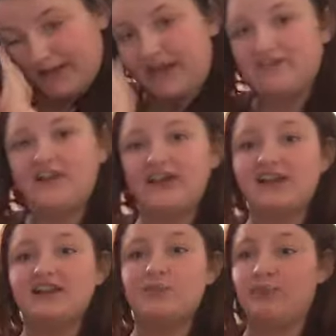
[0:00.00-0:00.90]
Now Nevaeh
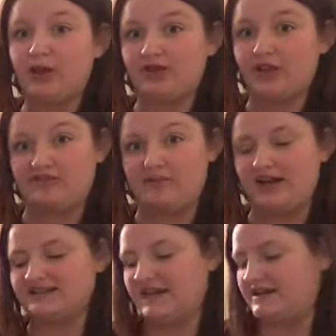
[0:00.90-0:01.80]
and Ella both love to be
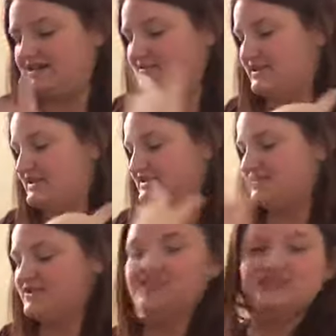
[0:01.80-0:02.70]
outside, but this
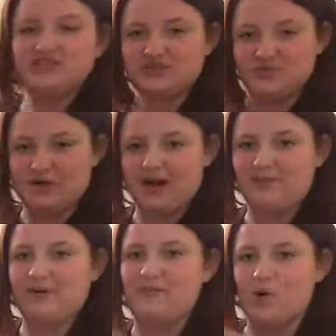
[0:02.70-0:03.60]
just
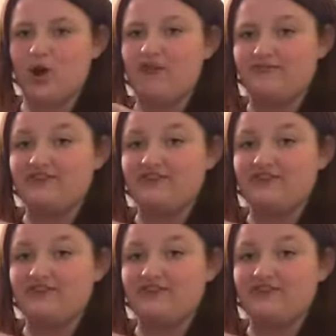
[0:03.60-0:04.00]
reminded me more of